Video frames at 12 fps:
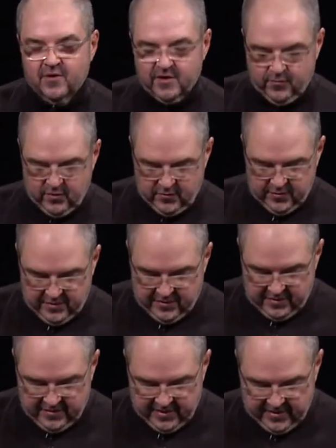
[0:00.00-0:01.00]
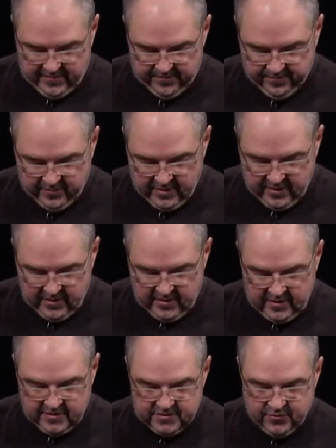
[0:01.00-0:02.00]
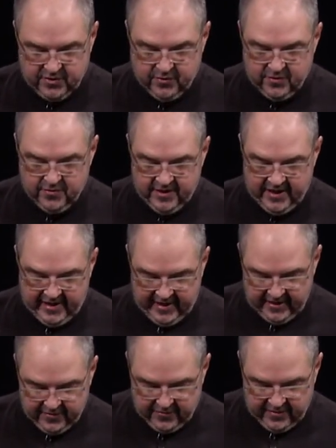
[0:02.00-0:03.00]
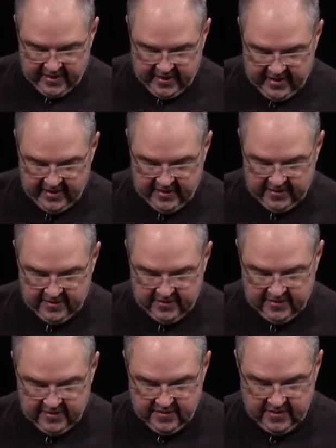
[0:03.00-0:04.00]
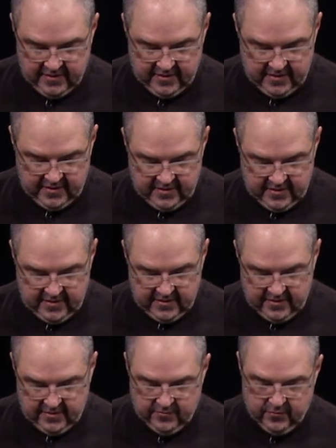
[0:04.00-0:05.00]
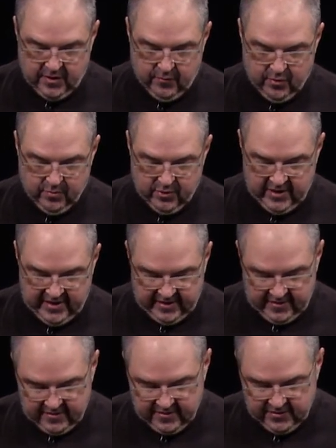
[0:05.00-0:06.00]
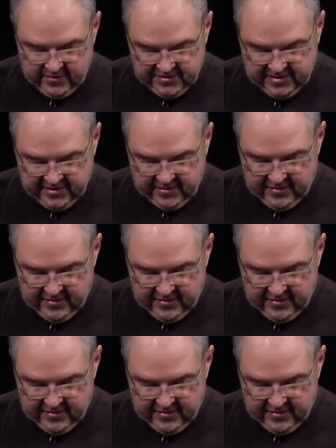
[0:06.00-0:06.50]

we're going to work with the thumb. So in order to anchor the hand while we're playing using the